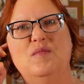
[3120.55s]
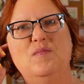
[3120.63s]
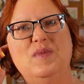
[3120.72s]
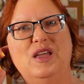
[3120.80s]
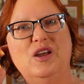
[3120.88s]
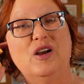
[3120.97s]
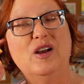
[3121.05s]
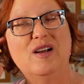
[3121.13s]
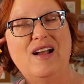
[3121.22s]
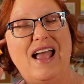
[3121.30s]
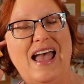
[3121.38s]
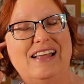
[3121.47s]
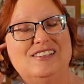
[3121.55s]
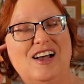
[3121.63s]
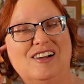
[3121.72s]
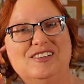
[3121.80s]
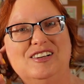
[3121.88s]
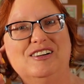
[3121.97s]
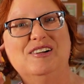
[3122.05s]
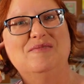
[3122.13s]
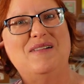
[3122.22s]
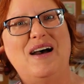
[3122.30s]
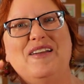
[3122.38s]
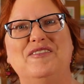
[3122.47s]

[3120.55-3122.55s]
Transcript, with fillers: meet her and talk to her about